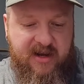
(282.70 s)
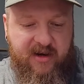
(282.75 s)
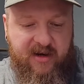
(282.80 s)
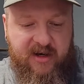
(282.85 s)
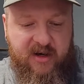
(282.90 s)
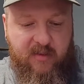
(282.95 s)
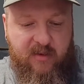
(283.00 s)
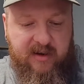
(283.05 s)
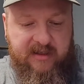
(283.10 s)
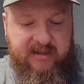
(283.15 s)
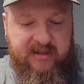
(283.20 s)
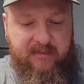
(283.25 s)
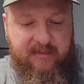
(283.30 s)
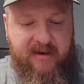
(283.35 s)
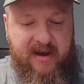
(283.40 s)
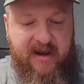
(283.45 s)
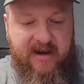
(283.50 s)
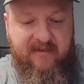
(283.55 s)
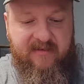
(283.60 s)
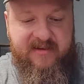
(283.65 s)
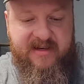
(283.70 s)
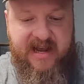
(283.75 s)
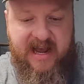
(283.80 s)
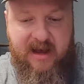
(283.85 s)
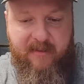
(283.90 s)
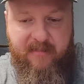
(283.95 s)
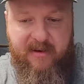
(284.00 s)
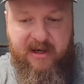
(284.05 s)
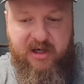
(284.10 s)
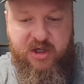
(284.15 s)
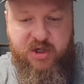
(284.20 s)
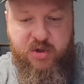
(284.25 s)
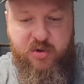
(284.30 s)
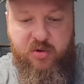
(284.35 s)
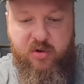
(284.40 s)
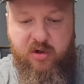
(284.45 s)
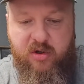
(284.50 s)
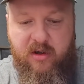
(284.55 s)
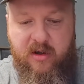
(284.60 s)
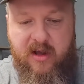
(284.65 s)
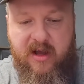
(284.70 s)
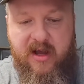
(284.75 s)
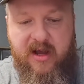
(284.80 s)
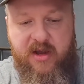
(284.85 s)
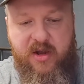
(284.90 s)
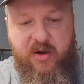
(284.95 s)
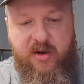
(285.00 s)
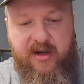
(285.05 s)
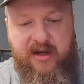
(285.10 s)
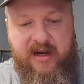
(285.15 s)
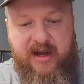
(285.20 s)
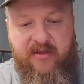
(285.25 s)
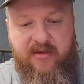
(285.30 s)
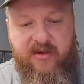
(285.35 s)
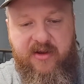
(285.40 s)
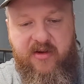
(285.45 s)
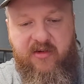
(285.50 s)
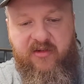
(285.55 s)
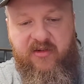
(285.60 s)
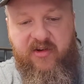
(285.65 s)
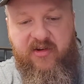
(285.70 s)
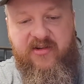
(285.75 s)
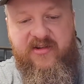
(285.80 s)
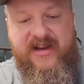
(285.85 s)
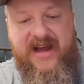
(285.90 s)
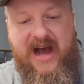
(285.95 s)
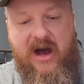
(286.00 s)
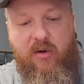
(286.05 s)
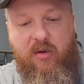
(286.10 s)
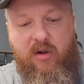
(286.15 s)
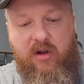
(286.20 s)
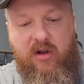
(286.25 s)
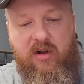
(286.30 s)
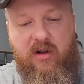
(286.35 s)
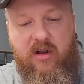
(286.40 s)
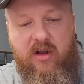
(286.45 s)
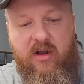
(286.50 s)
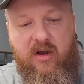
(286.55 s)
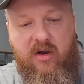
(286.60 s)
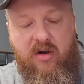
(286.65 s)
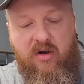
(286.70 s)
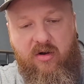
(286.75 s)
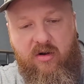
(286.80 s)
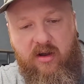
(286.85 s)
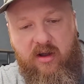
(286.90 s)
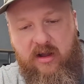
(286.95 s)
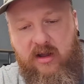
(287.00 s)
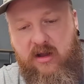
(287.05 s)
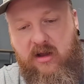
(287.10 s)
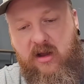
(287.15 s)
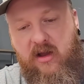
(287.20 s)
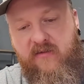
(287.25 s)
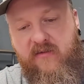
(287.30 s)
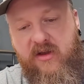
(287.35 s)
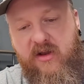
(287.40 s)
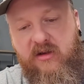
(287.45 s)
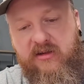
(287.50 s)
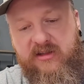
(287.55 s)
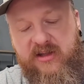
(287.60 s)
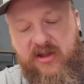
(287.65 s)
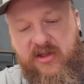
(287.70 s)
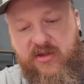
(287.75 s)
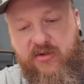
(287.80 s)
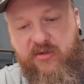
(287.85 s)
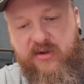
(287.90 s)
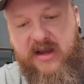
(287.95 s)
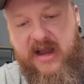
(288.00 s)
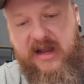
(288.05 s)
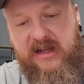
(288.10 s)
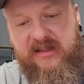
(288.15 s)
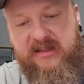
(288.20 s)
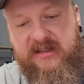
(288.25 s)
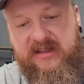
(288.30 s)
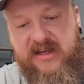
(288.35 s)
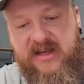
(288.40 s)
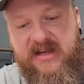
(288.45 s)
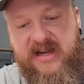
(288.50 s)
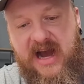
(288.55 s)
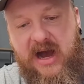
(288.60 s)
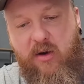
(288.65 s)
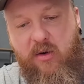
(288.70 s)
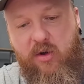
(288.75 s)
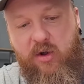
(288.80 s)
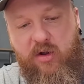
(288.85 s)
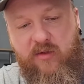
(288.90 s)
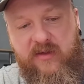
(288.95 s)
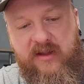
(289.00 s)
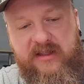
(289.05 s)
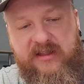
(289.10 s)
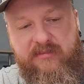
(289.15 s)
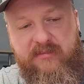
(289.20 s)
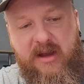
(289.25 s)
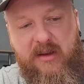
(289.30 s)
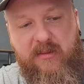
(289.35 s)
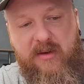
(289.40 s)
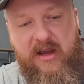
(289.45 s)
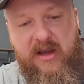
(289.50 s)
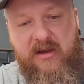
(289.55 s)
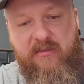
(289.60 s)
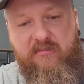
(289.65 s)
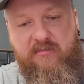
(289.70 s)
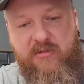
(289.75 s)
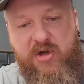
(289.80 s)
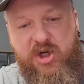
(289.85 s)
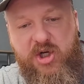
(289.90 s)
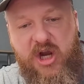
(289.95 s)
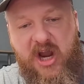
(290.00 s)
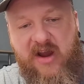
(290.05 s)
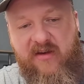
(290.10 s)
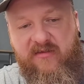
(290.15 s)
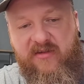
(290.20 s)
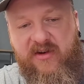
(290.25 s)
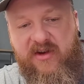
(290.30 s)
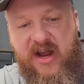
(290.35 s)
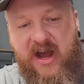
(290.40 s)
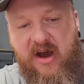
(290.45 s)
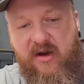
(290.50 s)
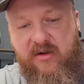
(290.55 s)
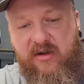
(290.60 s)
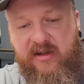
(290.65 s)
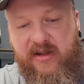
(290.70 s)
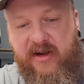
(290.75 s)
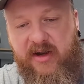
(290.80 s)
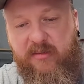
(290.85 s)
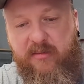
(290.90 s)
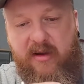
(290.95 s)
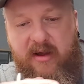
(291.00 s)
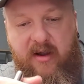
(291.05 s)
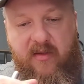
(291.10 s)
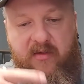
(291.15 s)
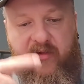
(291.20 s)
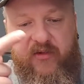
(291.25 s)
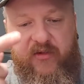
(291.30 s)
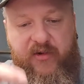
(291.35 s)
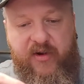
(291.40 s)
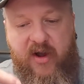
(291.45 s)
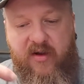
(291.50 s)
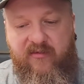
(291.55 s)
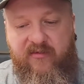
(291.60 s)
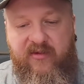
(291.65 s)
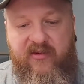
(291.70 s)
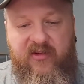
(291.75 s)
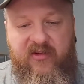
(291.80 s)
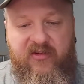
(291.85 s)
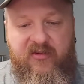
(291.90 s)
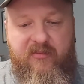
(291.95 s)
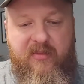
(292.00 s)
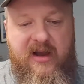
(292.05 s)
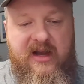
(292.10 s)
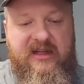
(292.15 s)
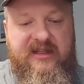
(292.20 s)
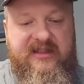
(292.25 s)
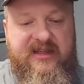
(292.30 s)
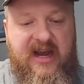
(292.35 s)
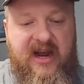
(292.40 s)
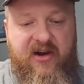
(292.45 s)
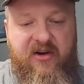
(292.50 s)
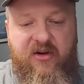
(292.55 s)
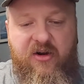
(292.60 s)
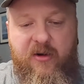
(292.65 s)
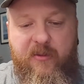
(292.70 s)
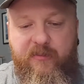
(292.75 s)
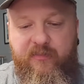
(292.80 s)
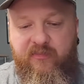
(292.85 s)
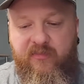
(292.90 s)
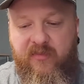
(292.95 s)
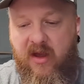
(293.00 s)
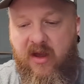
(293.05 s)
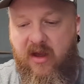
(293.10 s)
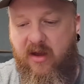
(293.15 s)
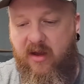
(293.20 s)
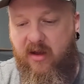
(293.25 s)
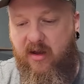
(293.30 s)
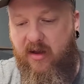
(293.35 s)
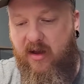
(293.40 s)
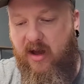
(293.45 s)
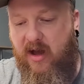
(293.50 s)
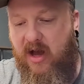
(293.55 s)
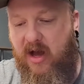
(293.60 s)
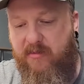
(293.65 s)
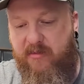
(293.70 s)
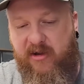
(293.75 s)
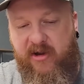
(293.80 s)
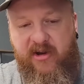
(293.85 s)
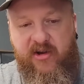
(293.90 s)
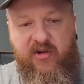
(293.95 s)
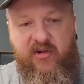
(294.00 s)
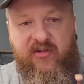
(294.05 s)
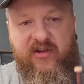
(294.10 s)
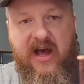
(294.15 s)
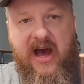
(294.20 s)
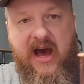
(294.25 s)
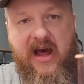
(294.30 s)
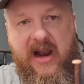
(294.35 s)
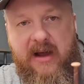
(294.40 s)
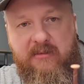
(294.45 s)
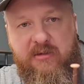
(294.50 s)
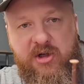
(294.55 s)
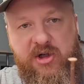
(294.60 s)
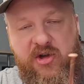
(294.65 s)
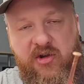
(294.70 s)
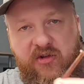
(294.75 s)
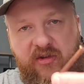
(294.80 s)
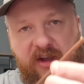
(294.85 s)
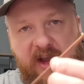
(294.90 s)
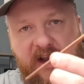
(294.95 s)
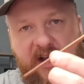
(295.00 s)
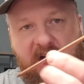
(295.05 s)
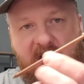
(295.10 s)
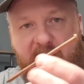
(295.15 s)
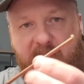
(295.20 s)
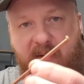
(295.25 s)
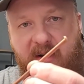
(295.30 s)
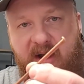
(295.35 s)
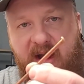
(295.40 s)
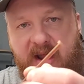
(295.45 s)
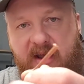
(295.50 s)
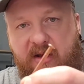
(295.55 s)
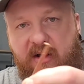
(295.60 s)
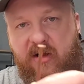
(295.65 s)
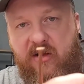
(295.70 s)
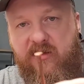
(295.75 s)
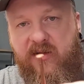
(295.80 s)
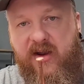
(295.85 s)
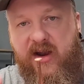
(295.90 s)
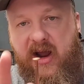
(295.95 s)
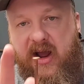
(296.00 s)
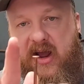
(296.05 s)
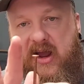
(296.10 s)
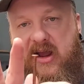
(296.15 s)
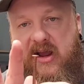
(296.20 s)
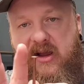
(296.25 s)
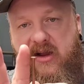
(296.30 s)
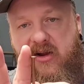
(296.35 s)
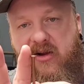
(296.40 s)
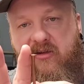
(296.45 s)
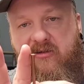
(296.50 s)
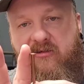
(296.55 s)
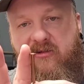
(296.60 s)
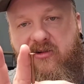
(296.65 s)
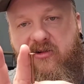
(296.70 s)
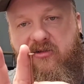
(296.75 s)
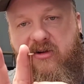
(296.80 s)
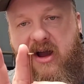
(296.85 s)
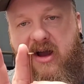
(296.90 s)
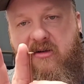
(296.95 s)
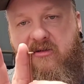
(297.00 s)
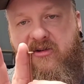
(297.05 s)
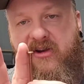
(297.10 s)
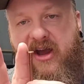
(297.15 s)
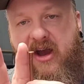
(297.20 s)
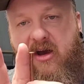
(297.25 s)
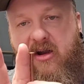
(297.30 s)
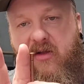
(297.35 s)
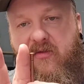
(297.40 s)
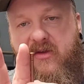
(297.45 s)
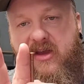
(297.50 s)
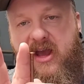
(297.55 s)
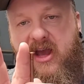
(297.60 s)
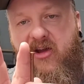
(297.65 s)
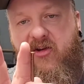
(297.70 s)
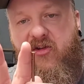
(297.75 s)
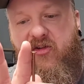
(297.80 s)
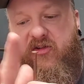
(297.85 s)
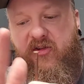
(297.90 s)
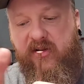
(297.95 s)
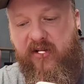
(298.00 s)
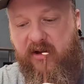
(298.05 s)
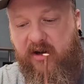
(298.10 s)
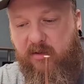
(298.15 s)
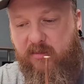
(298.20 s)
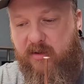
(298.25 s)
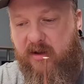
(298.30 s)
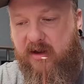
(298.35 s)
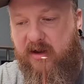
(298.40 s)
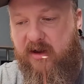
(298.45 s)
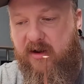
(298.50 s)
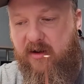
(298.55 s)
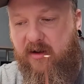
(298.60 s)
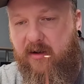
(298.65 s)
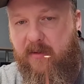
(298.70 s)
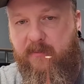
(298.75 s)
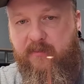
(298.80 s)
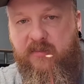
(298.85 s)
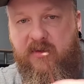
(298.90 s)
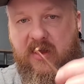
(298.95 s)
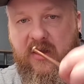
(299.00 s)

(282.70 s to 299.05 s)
You're gonna want some kind of tamping tool. You can either use a dowel. If you use a 3/8 dowel that's maybe shaved down a little bit on the circumference by a sander, you could use that. I'm just using a copper nail that I ground down on the edges a little bit here.